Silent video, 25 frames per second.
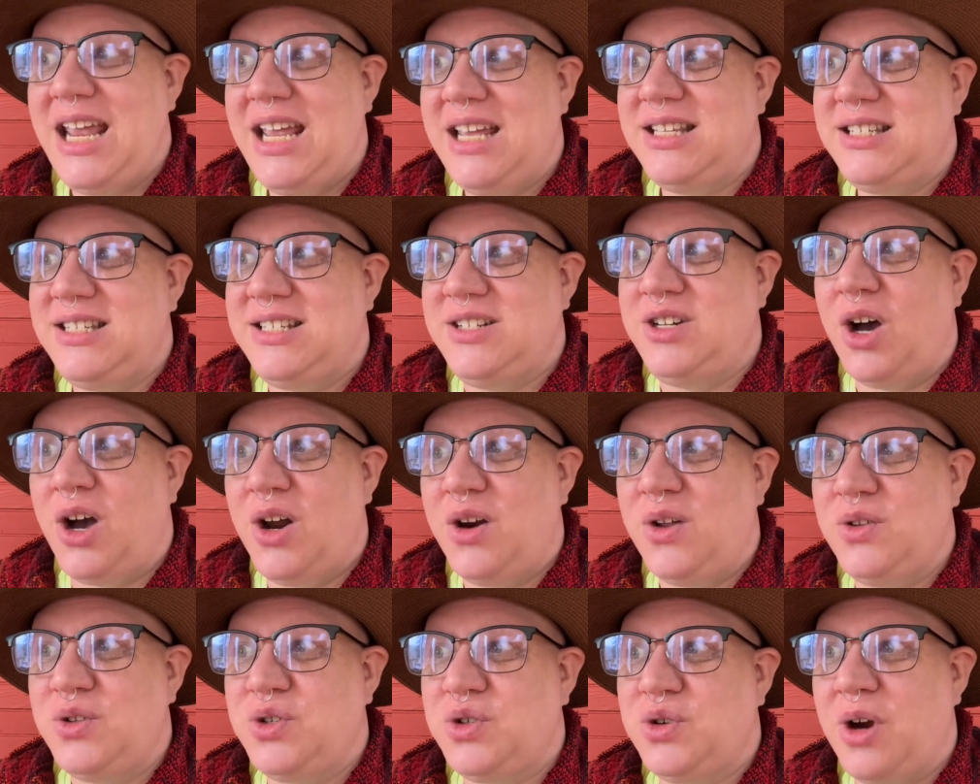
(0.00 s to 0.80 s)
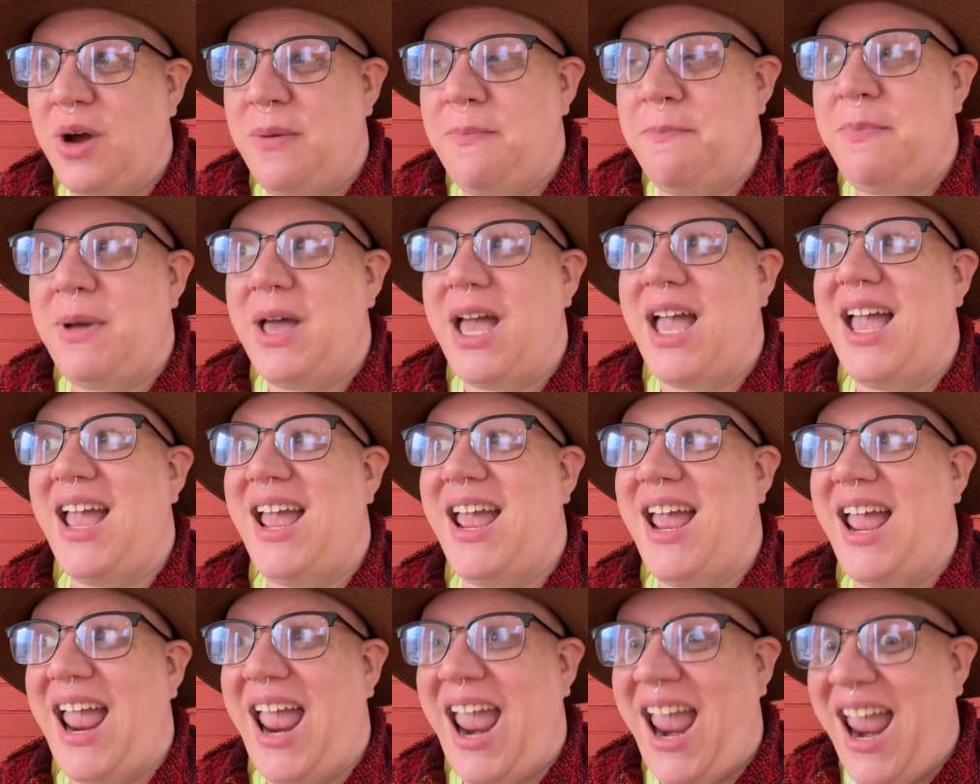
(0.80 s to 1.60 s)
Is Donald Trump
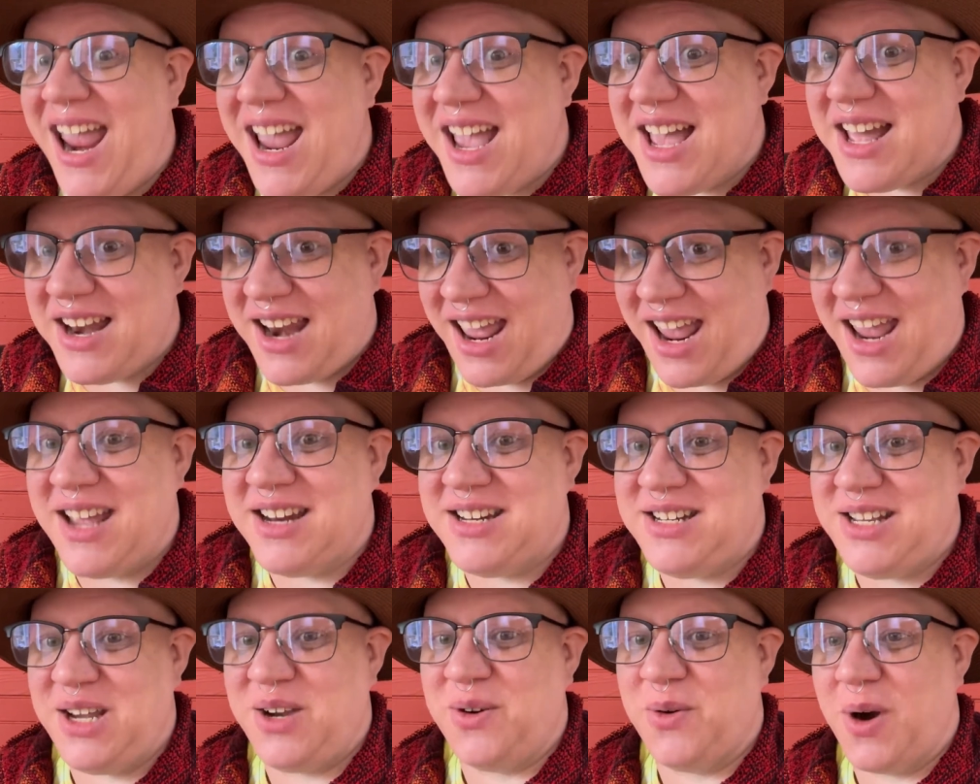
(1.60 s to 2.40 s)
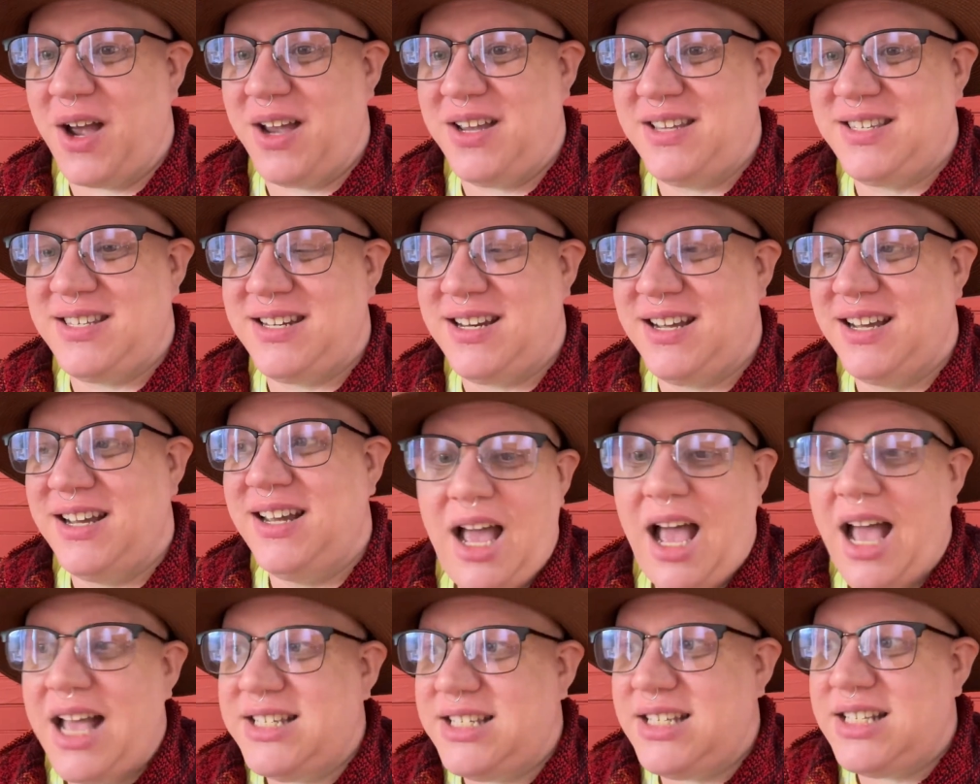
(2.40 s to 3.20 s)
an Antichrist,
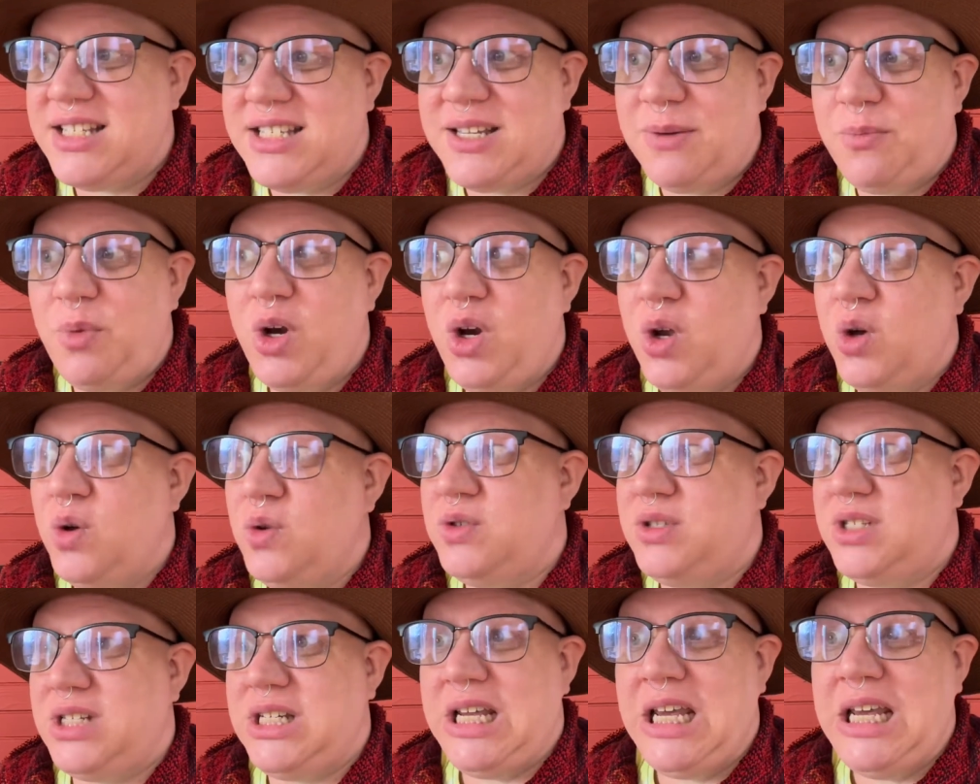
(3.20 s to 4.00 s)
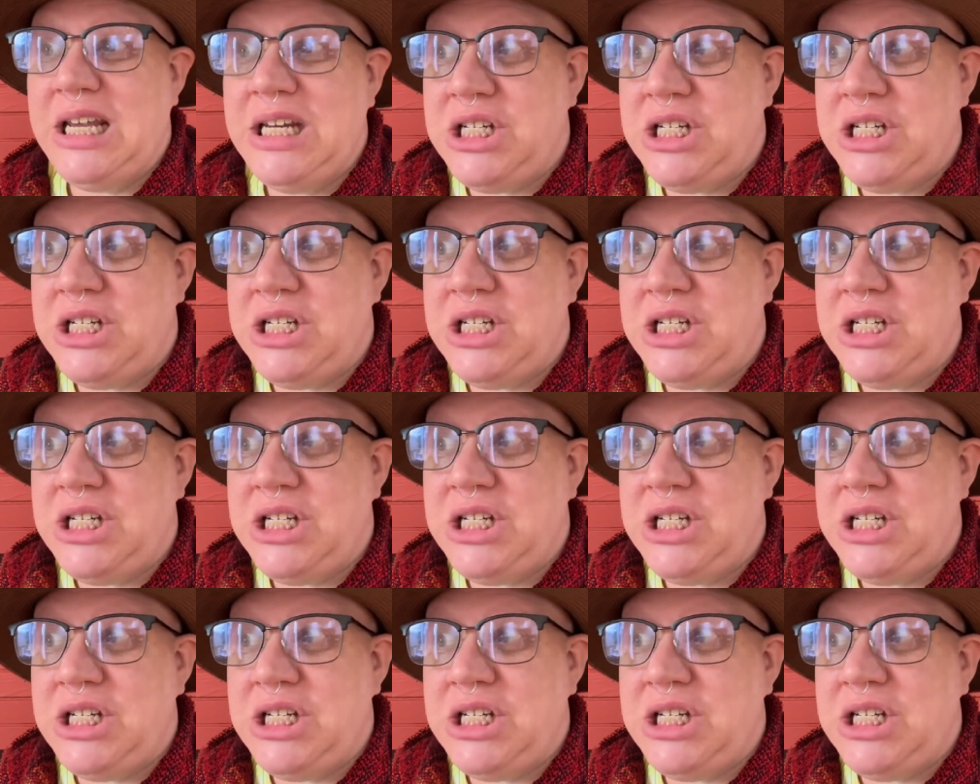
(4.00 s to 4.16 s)
as in someone whose